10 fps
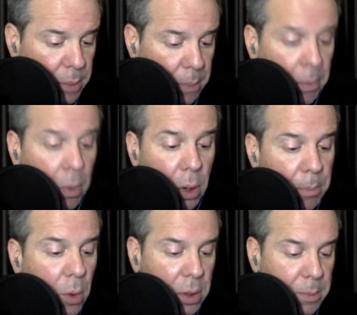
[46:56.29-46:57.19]
but
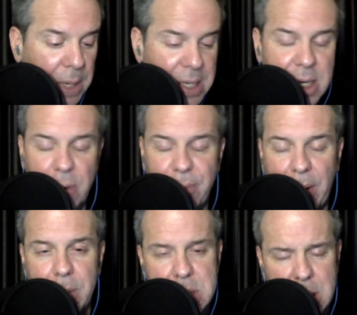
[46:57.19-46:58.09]
more than myself, I
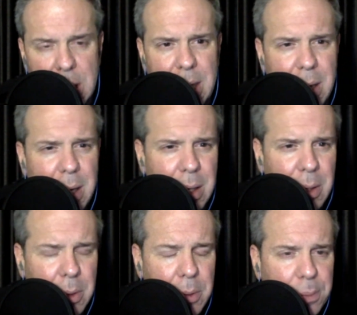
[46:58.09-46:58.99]
would say
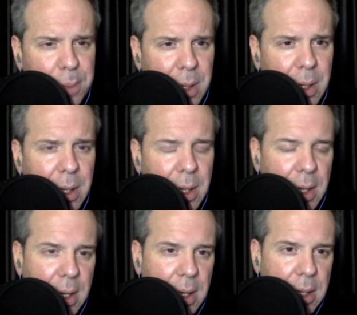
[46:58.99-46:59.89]

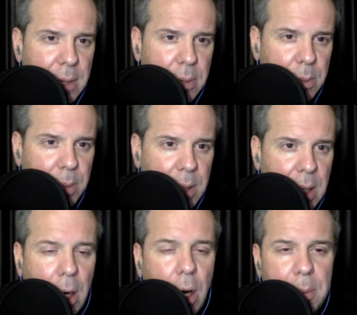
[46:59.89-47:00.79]
it would be
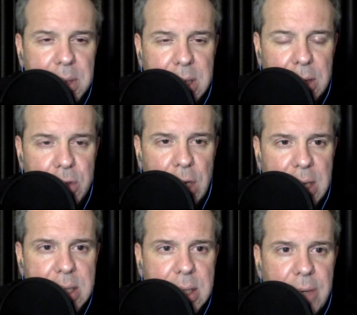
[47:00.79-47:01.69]
almost unjust